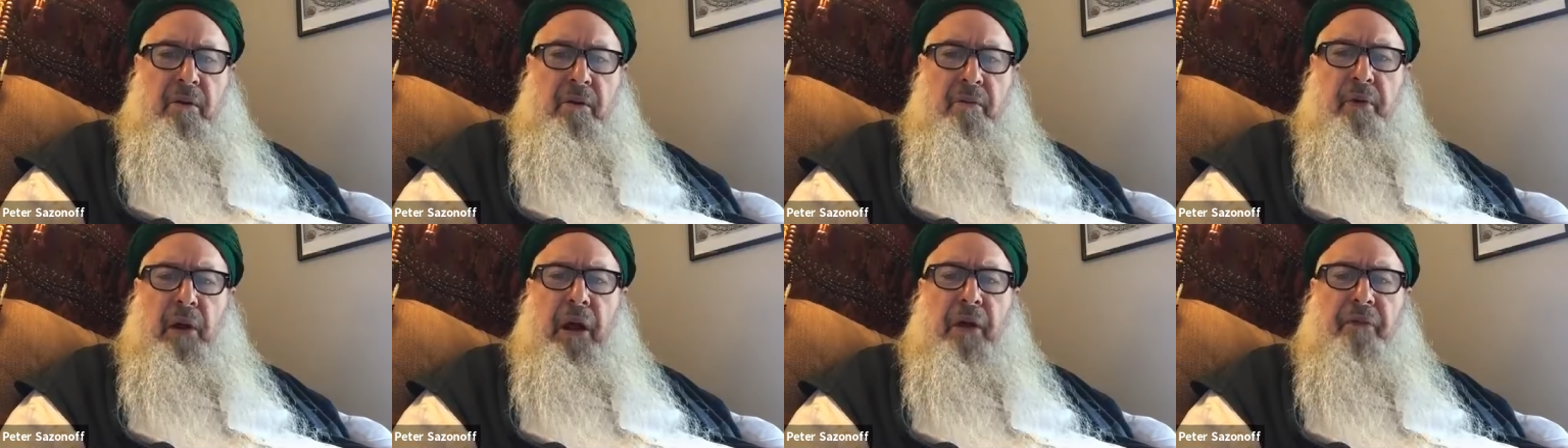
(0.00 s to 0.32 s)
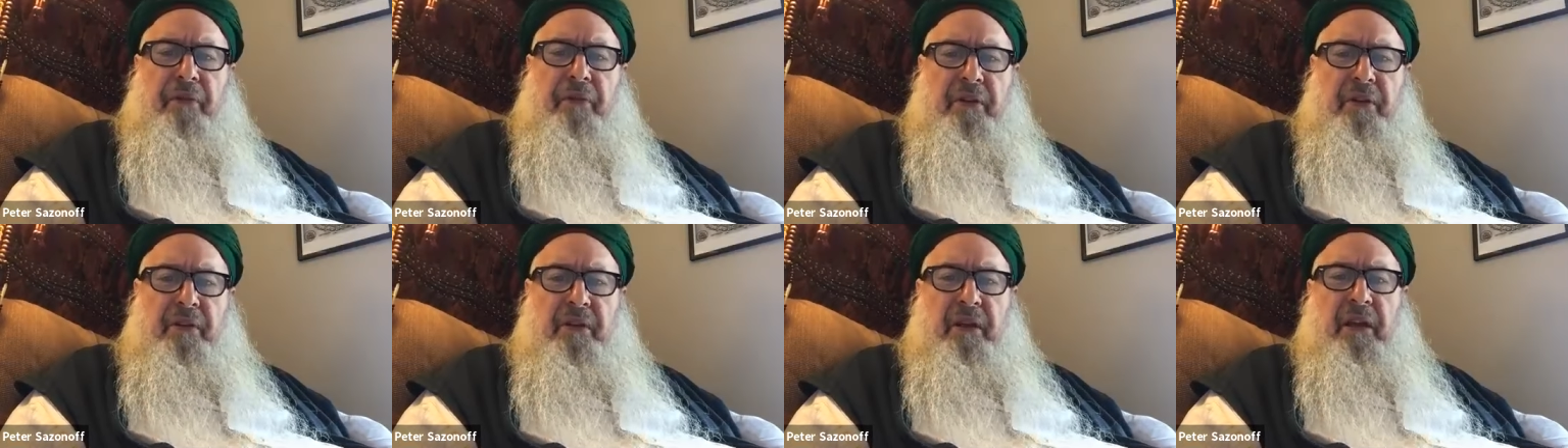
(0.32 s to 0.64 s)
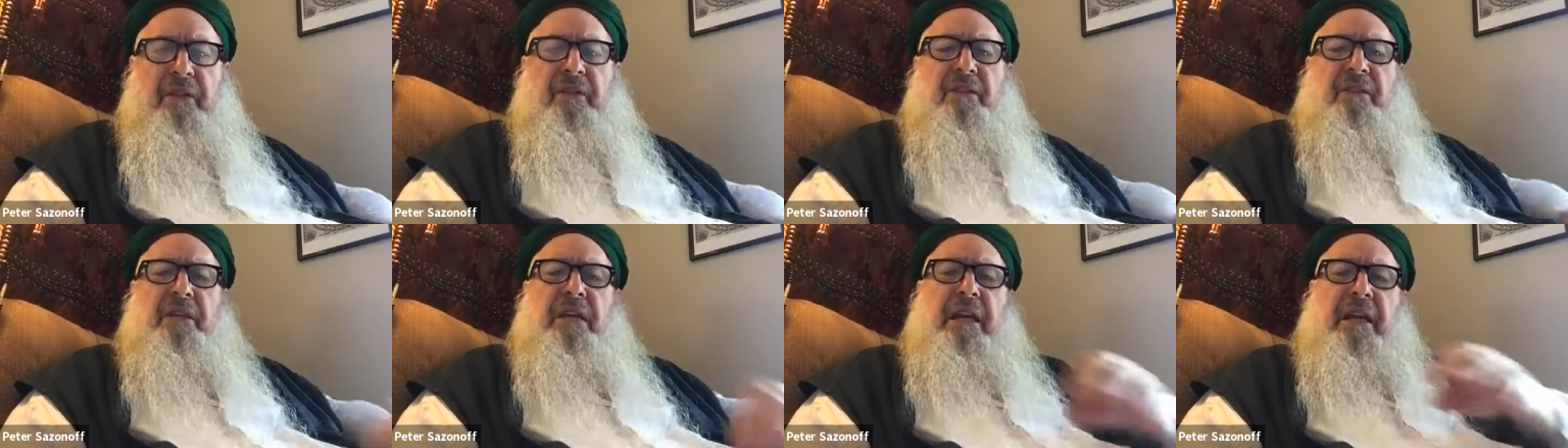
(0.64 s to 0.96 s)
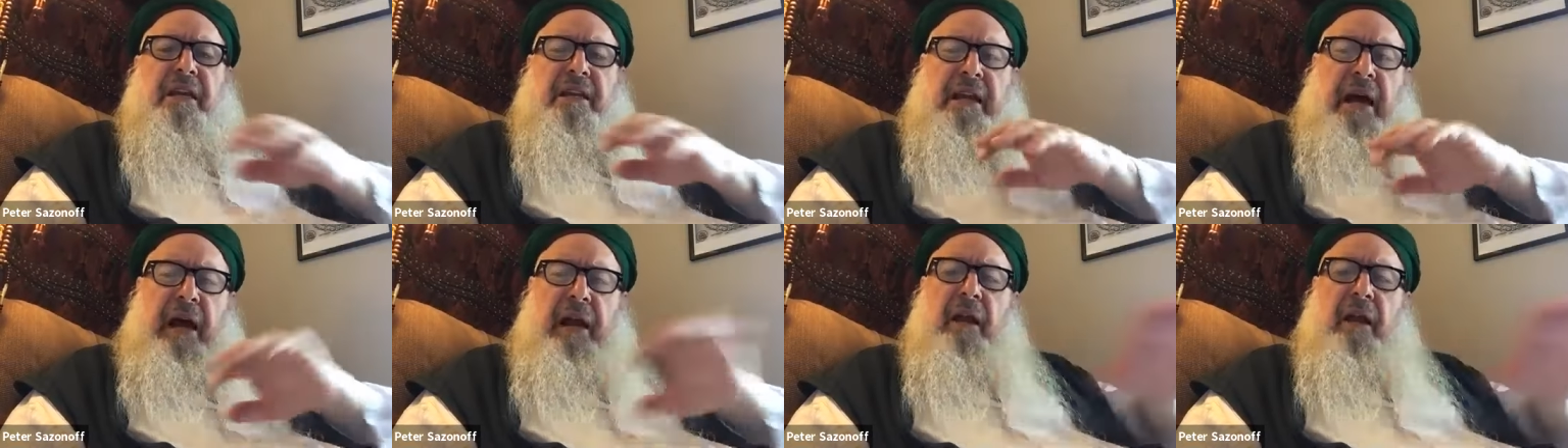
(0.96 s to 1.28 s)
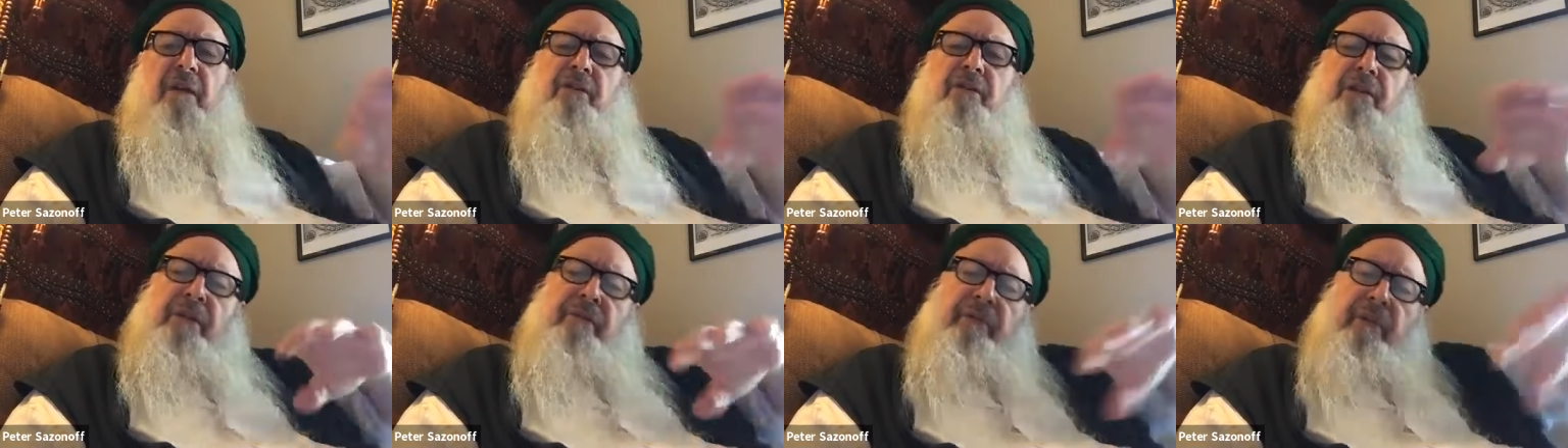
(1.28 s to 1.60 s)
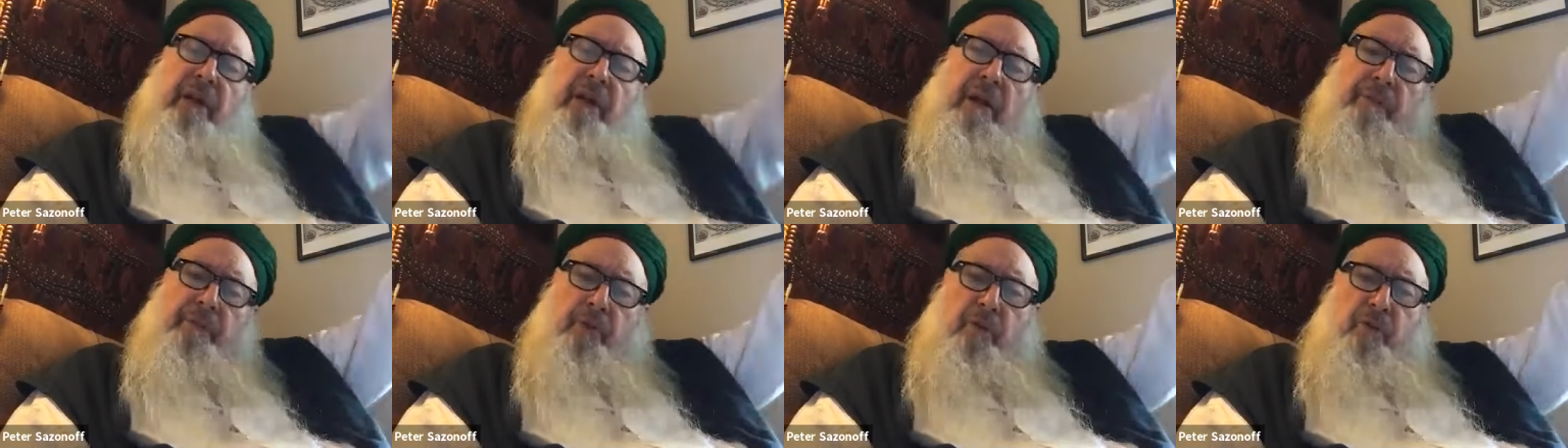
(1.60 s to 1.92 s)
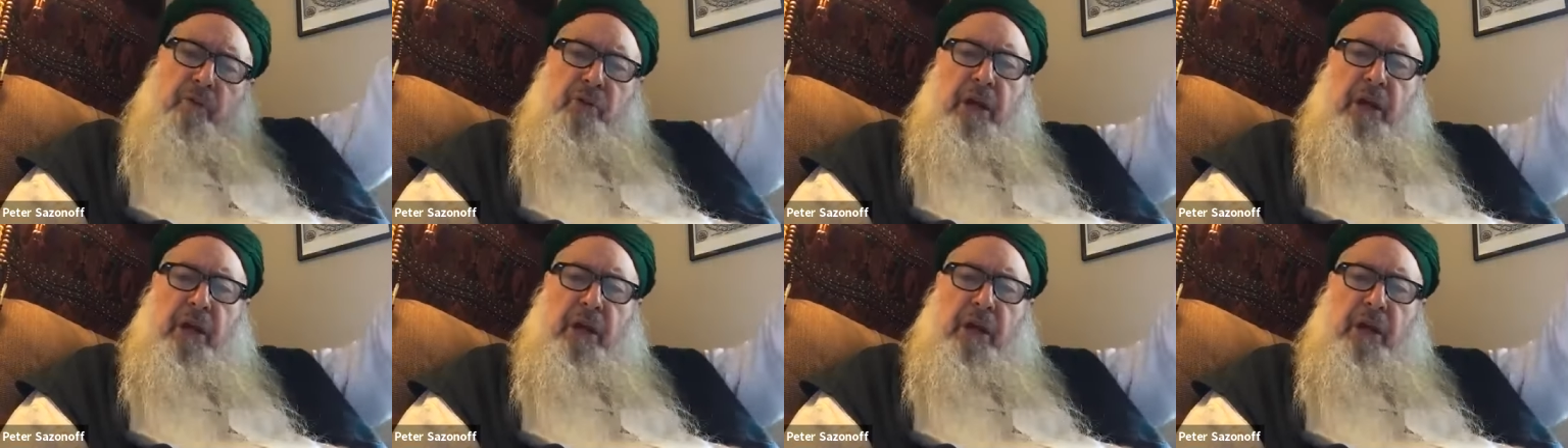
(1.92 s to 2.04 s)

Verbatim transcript: The Prophet said, Seek knowledge even up